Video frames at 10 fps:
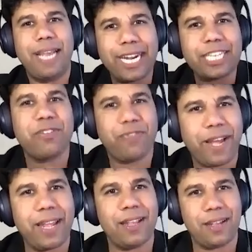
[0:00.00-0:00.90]

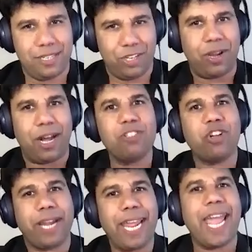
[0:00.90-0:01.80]
electrifying your house
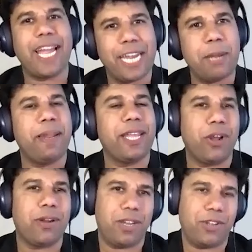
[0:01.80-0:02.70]
or AI enabling
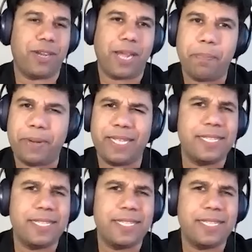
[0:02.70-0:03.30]
your your company.